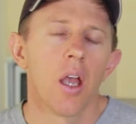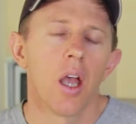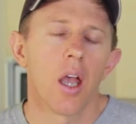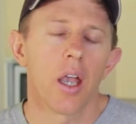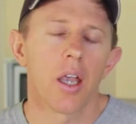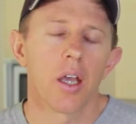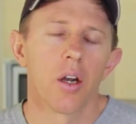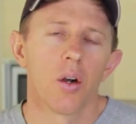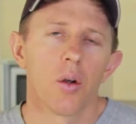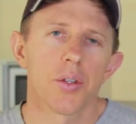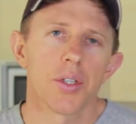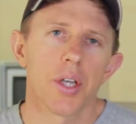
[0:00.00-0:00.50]

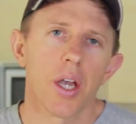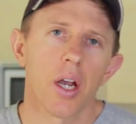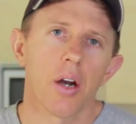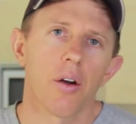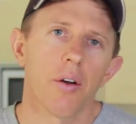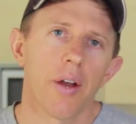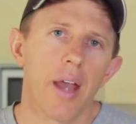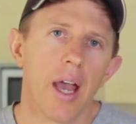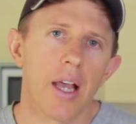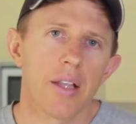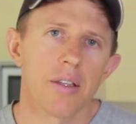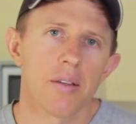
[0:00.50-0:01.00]
it can also
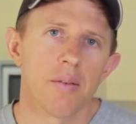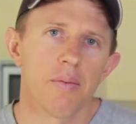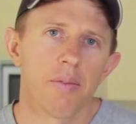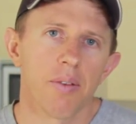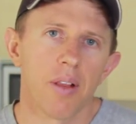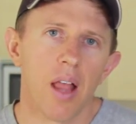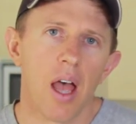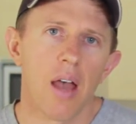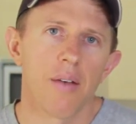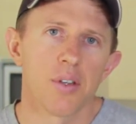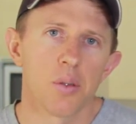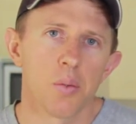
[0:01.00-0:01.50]
create some
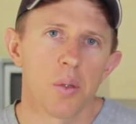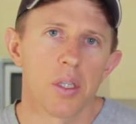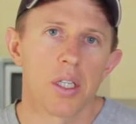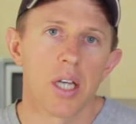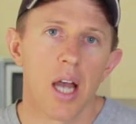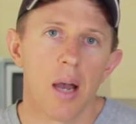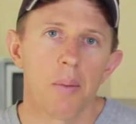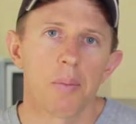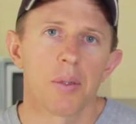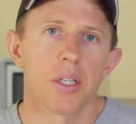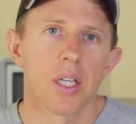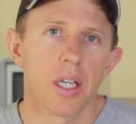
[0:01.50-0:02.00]
flavours which
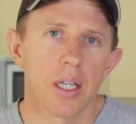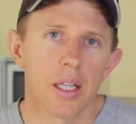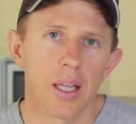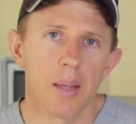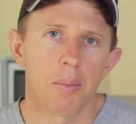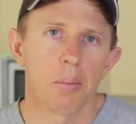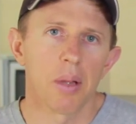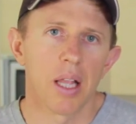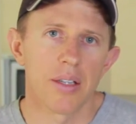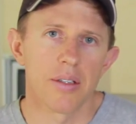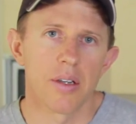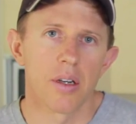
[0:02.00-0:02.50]
aren't
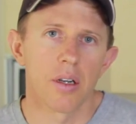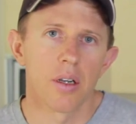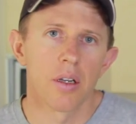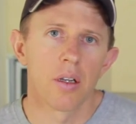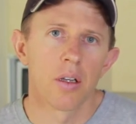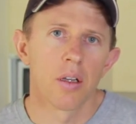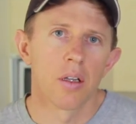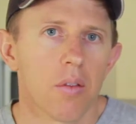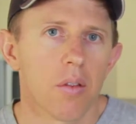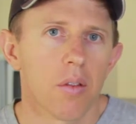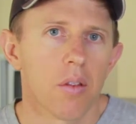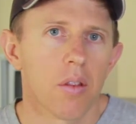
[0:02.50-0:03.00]
particularly pleasant.
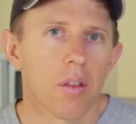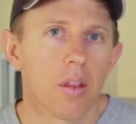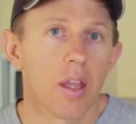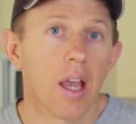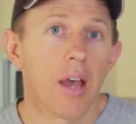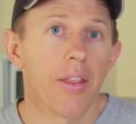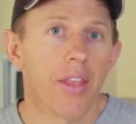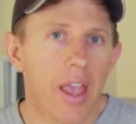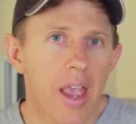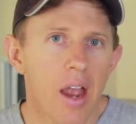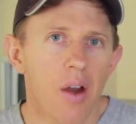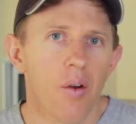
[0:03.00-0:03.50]
The
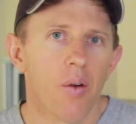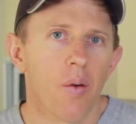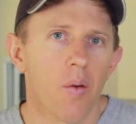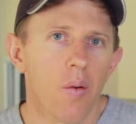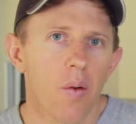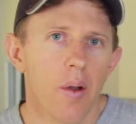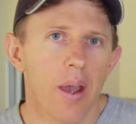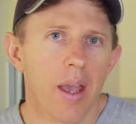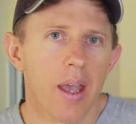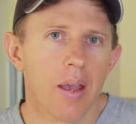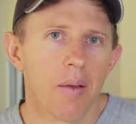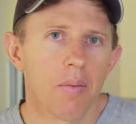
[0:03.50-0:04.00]
other area
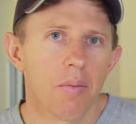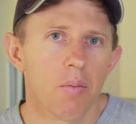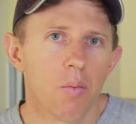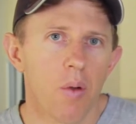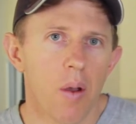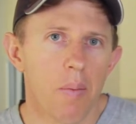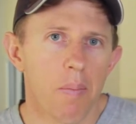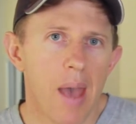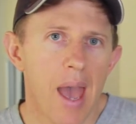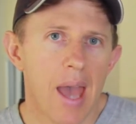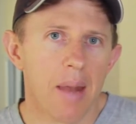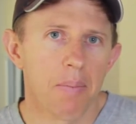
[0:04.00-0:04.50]
where,
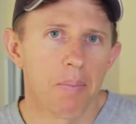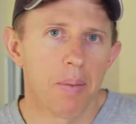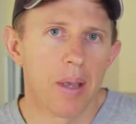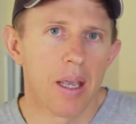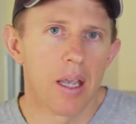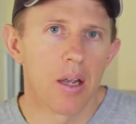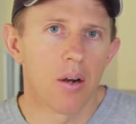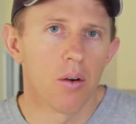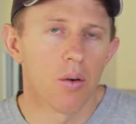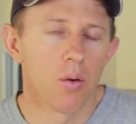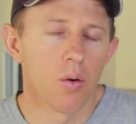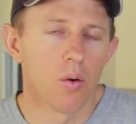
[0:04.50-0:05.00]
where bad
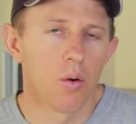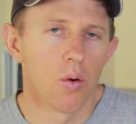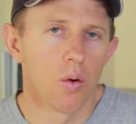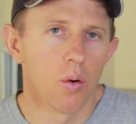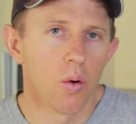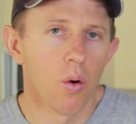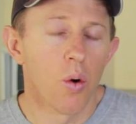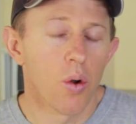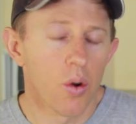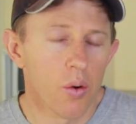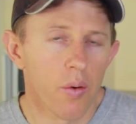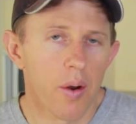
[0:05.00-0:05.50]
beer or
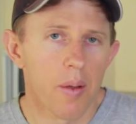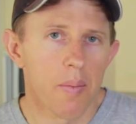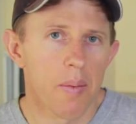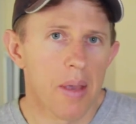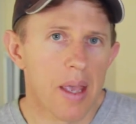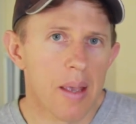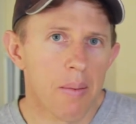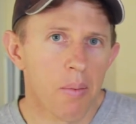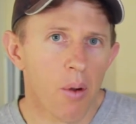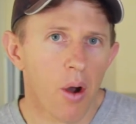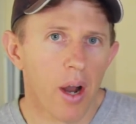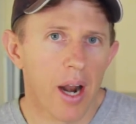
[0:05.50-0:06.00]
ordinary
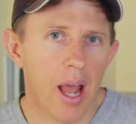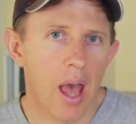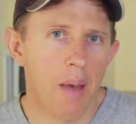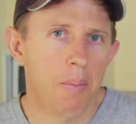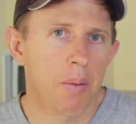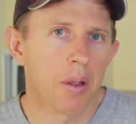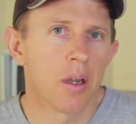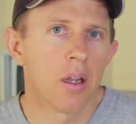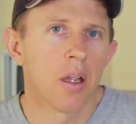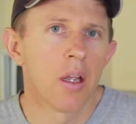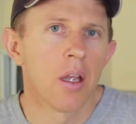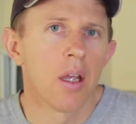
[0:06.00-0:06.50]
beer might
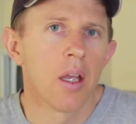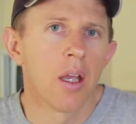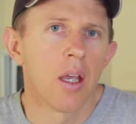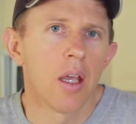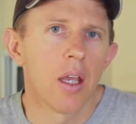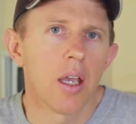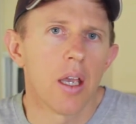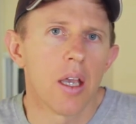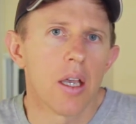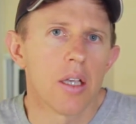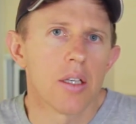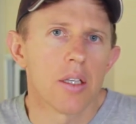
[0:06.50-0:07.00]
happen
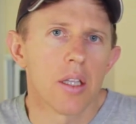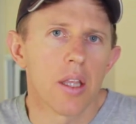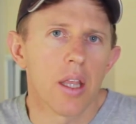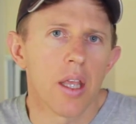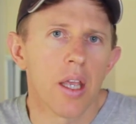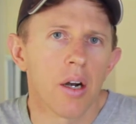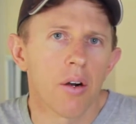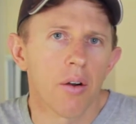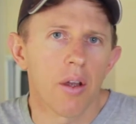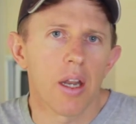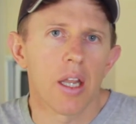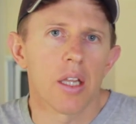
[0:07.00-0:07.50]
is that the
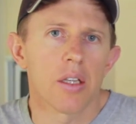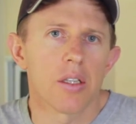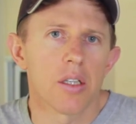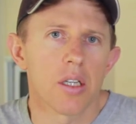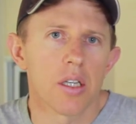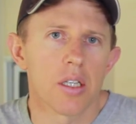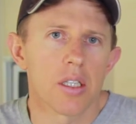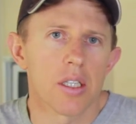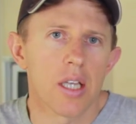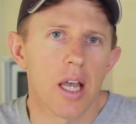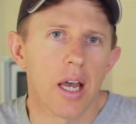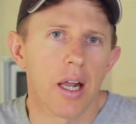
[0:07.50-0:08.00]
ingredients
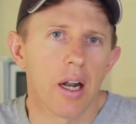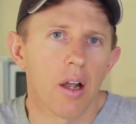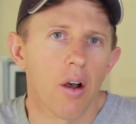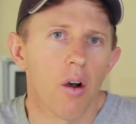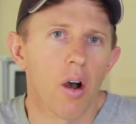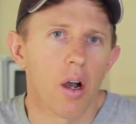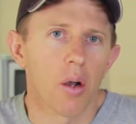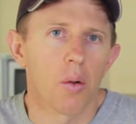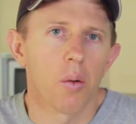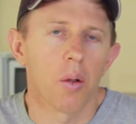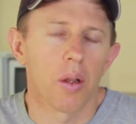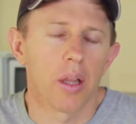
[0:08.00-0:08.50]
just aren't
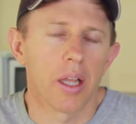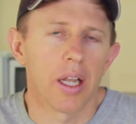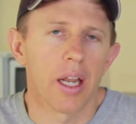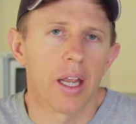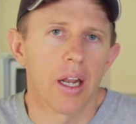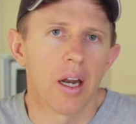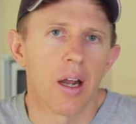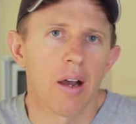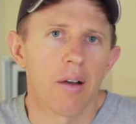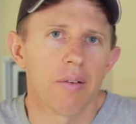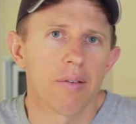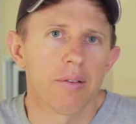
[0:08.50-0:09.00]
high quality
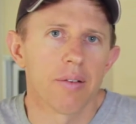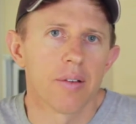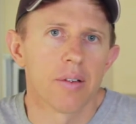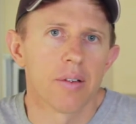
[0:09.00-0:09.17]
enough.